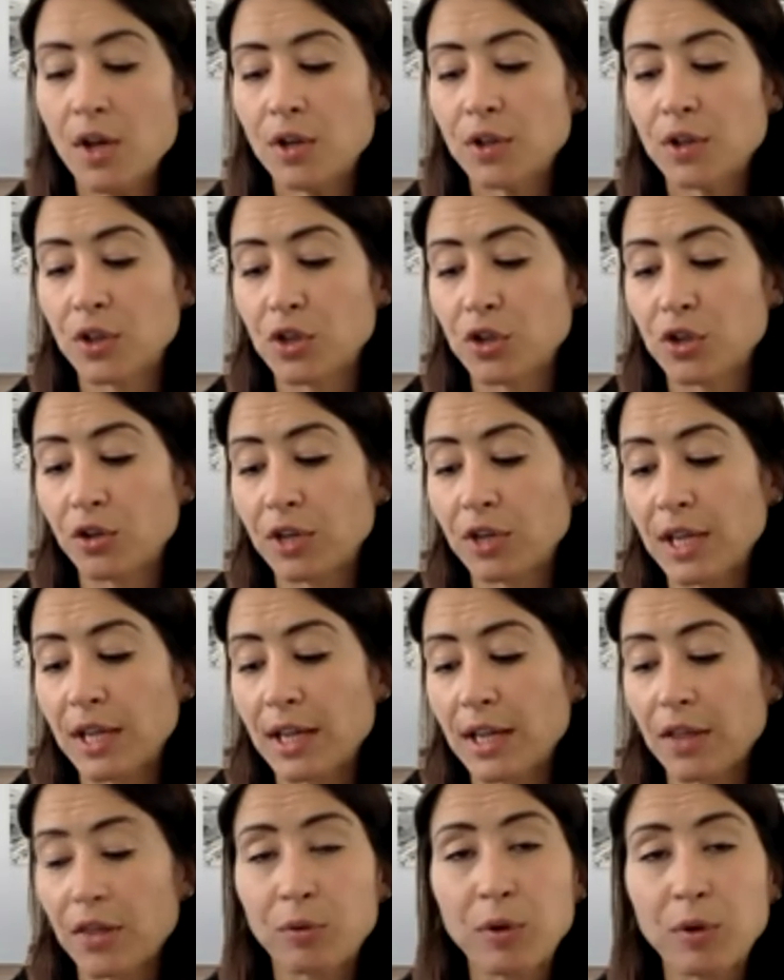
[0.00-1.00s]
So you're
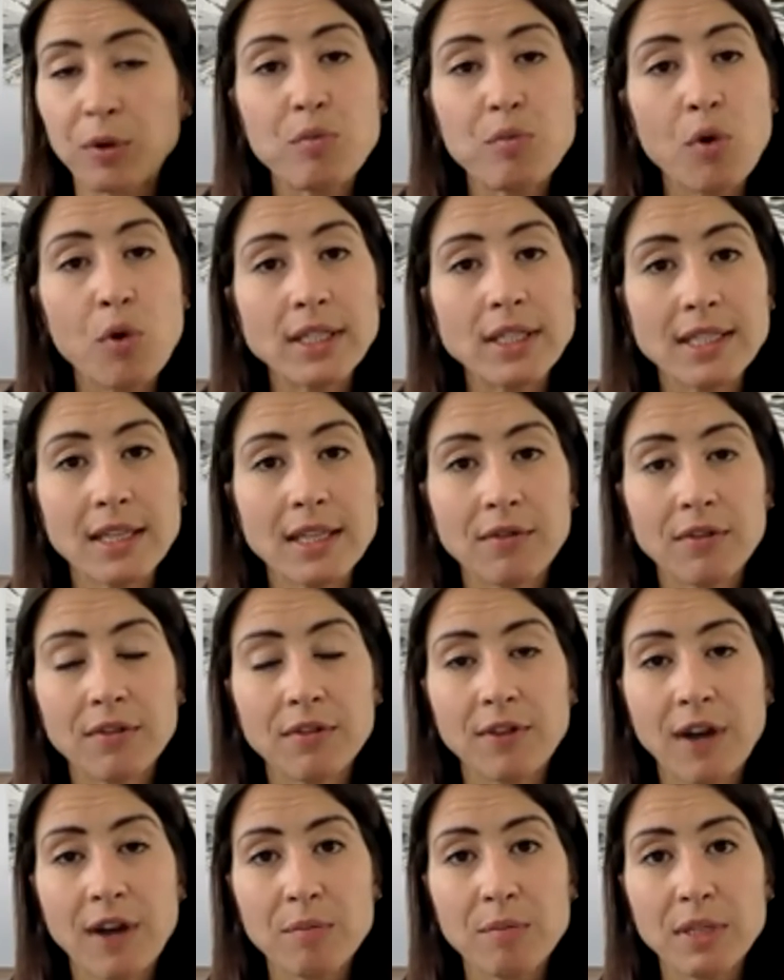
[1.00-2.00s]
looking at
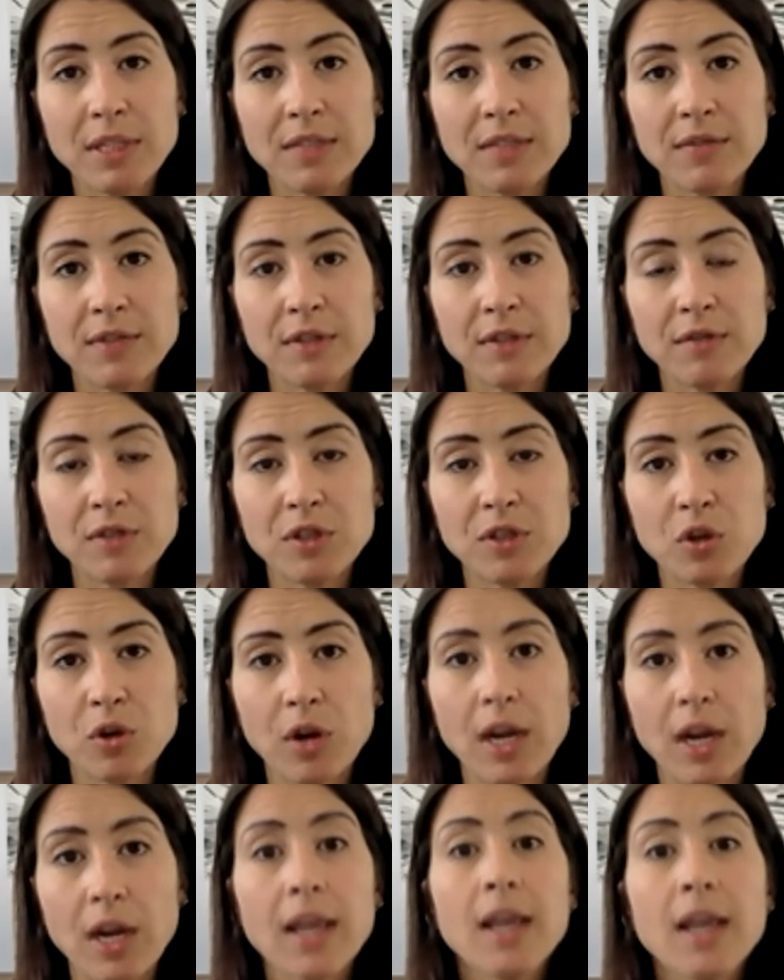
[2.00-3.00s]
3.75 months of
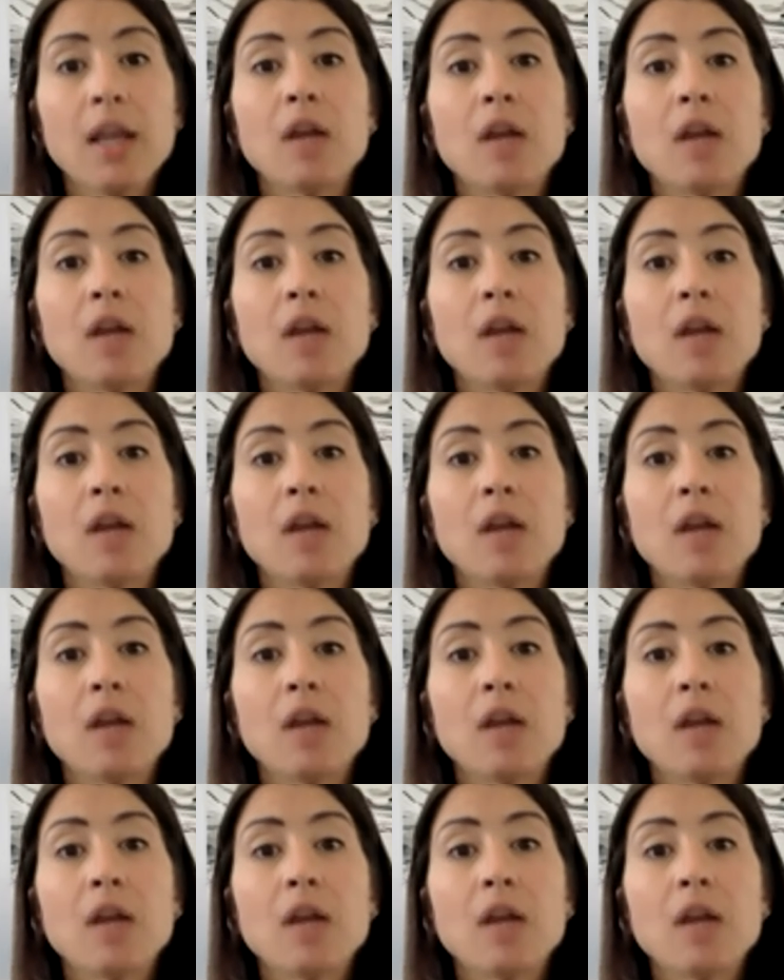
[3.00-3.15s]
inventory.